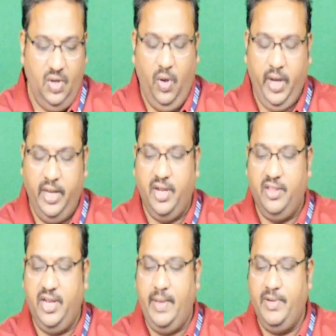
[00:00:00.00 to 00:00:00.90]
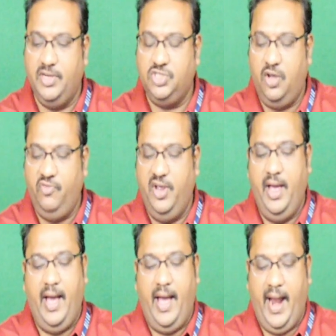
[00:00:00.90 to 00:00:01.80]
Okay, there are the dimensions of
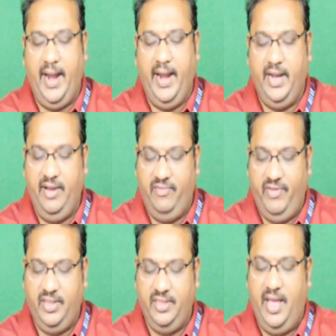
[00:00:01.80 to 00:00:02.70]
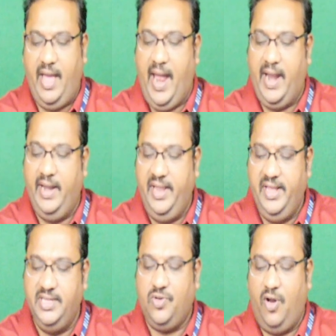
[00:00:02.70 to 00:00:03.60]
height and width, and D
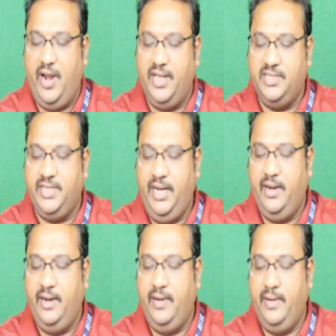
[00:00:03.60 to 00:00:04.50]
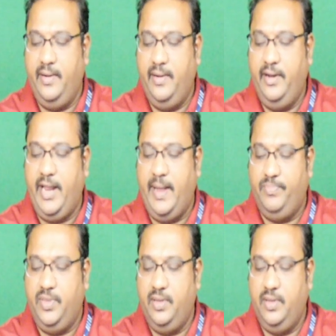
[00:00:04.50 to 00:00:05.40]
is called as an
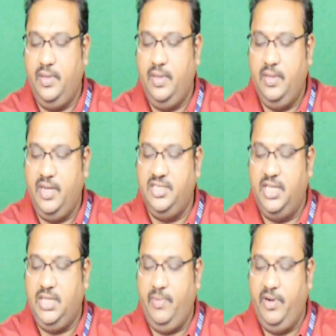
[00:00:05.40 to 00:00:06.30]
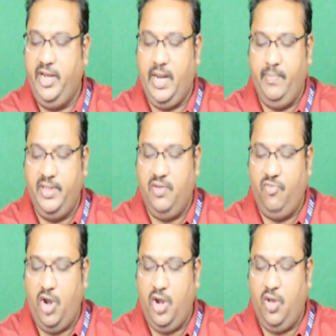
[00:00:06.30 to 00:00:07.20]
depth. There is nothing but it can be either
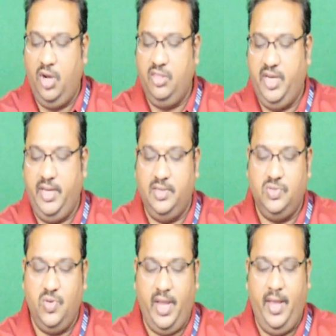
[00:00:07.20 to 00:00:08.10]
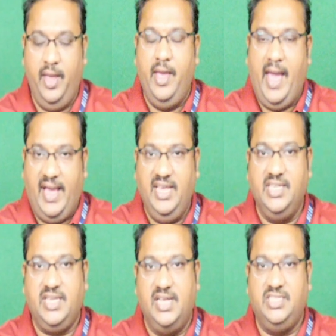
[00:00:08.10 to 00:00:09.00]
1 or 3. So, okay, he
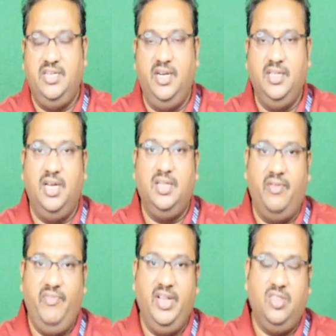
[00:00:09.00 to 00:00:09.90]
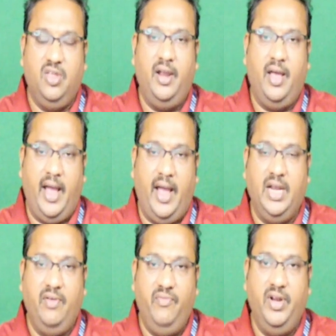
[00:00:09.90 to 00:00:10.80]
is considering that the width and
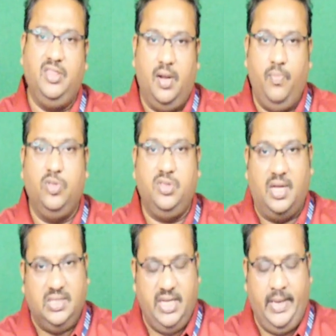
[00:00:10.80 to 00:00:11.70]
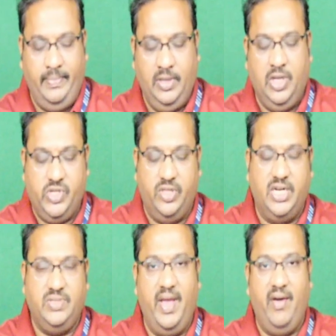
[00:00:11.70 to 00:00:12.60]
height and width are both are same. So,
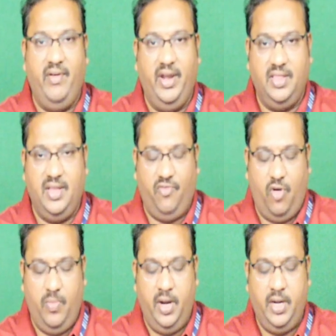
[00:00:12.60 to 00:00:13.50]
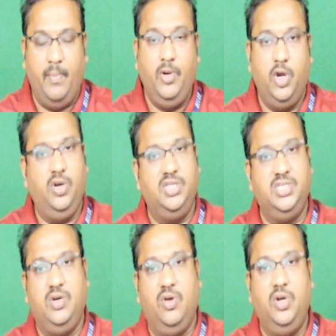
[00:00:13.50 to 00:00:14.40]
that is why I have written the formula W out
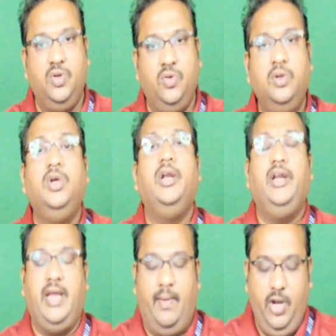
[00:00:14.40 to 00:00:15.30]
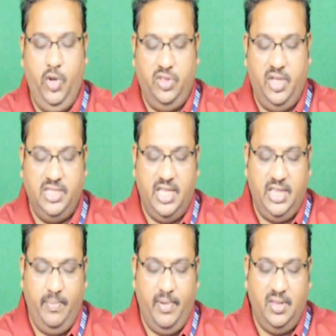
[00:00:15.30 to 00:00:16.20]
is equal to W, there is
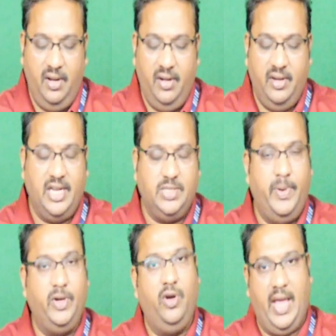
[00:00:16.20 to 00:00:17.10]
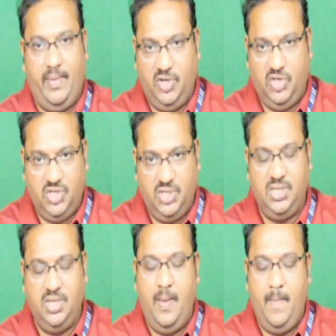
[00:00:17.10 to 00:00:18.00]
nothing but the respective
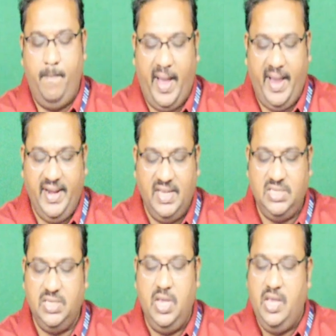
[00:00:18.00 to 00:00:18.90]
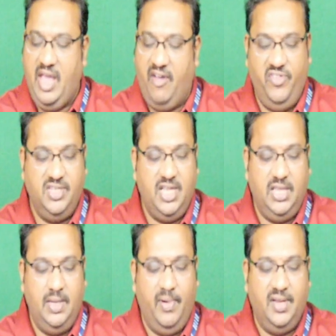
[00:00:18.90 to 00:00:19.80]
dimensions, minus F is
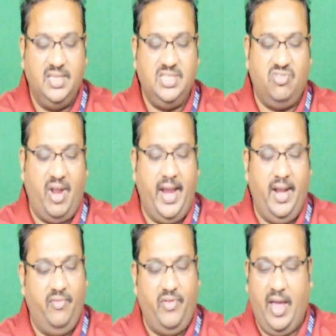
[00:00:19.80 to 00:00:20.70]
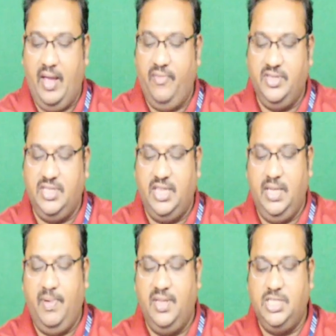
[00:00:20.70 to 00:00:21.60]
nothing but the stride, F is
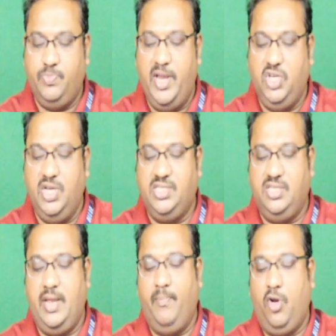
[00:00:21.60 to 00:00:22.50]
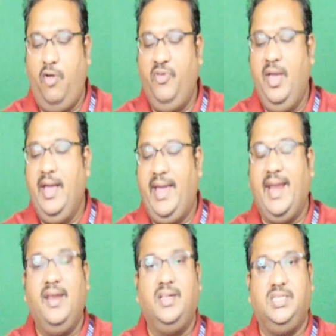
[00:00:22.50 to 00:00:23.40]
nothing but the spatial number of
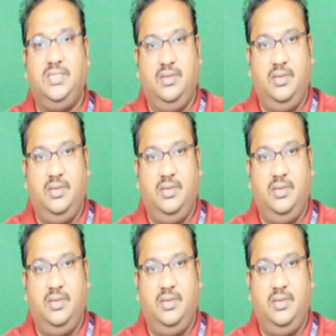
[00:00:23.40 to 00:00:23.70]
kernels.